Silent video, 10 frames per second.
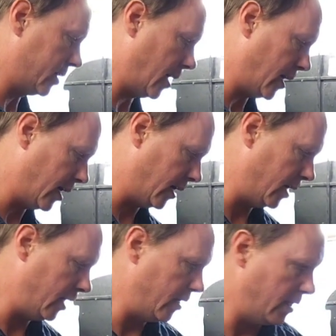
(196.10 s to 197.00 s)
I
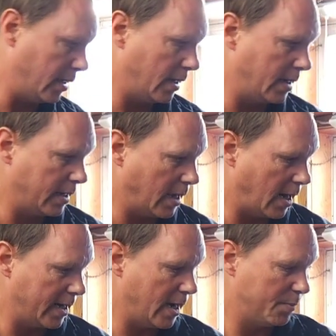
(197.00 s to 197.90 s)

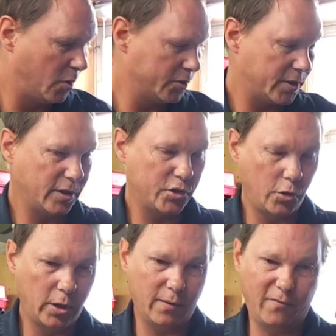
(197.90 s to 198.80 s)
posted a
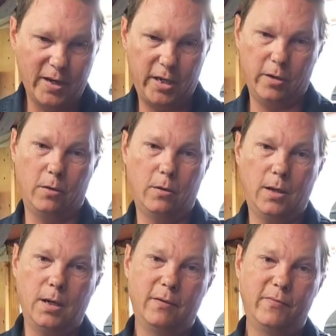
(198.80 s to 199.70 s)
short video
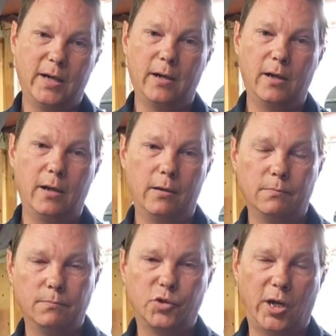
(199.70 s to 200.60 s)
of
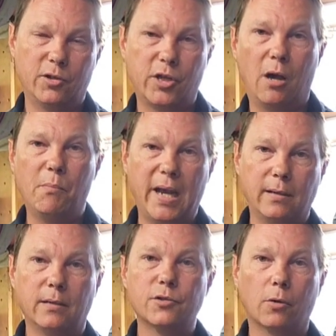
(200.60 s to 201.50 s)
chainsaw
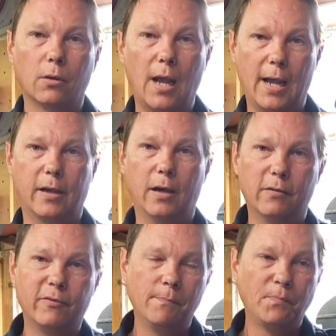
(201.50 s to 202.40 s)
maintenance or lack of.
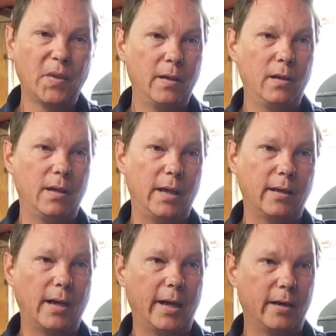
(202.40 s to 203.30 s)
And
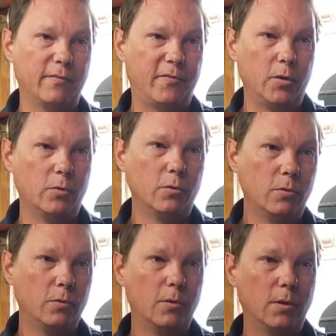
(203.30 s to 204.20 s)
I had a
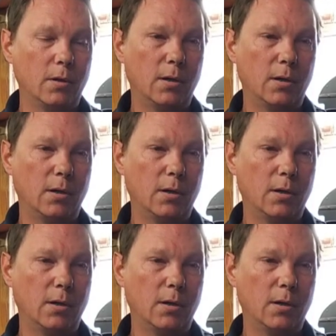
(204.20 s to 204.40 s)
few